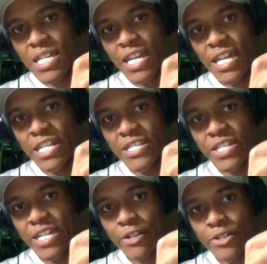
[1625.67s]
and then the
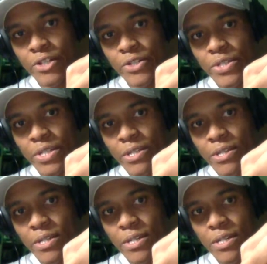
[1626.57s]
characters
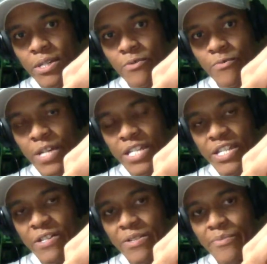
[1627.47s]
right
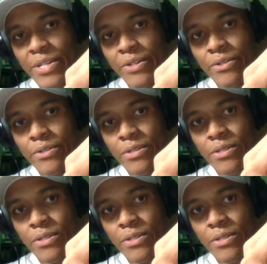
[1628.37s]
there in the middle.